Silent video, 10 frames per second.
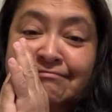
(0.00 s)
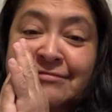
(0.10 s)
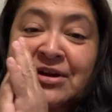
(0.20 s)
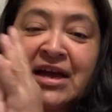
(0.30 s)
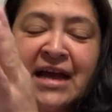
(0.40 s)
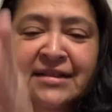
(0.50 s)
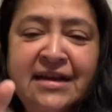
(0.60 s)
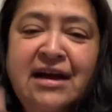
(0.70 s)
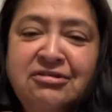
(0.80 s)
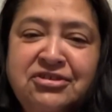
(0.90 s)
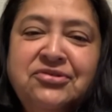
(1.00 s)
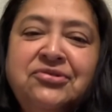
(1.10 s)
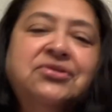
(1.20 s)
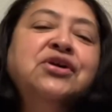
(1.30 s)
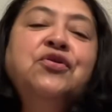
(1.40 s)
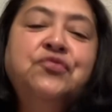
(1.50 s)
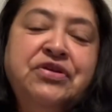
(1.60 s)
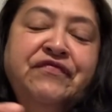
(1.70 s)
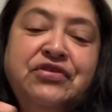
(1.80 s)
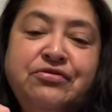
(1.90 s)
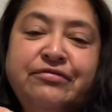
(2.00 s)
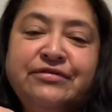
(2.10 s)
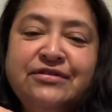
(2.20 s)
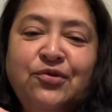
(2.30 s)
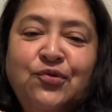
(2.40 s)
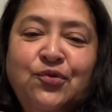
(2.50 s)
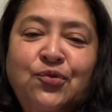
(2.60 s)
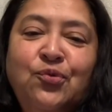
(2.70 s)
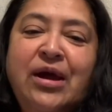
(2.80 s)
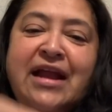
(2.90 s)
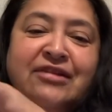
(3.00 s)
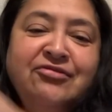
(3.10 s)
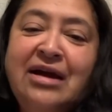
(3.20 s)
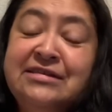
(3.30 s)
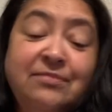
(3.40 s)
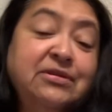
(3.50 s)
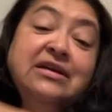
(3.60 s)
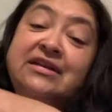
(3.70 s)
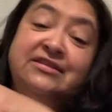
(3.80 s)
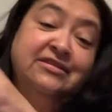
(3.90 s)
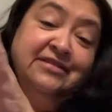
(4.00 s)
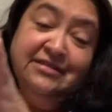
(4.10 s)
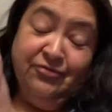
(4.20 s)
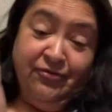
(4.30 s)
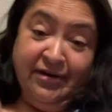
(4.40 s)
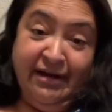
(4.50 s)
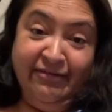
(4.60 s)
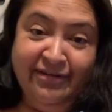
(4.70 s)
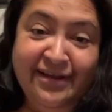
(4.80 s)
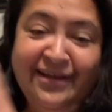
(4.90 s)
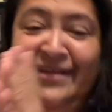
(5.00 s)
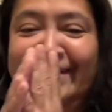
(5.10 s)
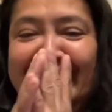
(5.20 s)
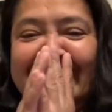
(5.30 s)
Okay, I think I'll do reviews when I try something and it just doesn't work out, okay?